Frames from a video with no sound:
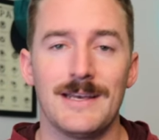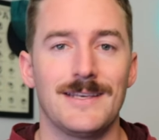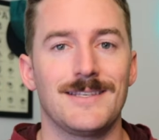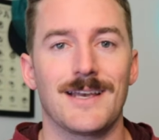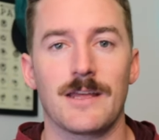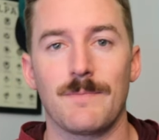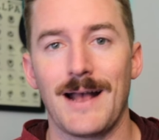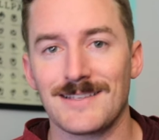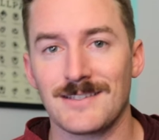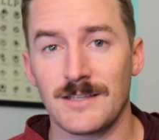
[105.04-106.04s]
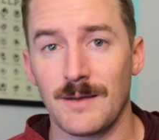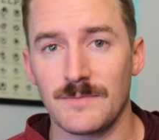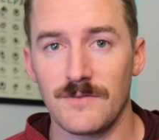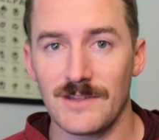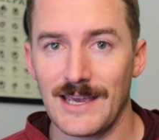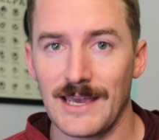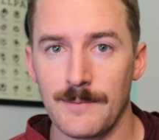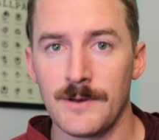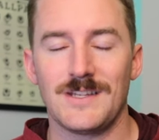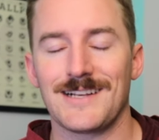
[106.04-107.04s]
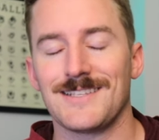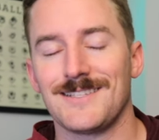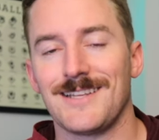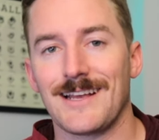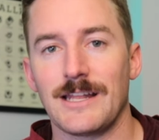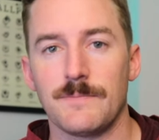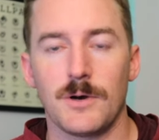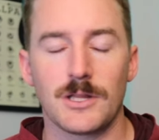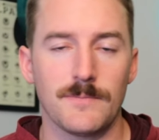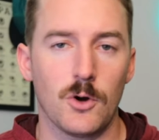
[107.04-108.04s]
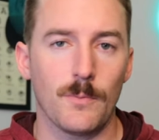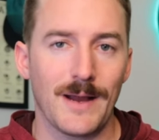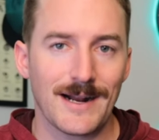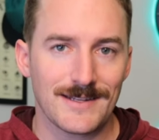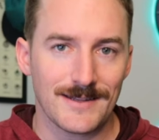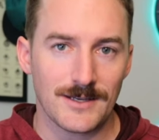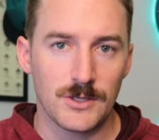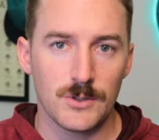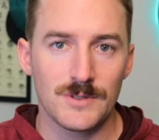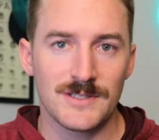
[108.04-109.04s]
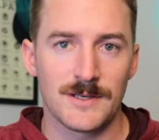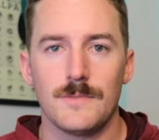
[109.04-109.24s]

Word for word: his second second pass attempt of the game. Texas Tech had to punt the ball back to the Cougs.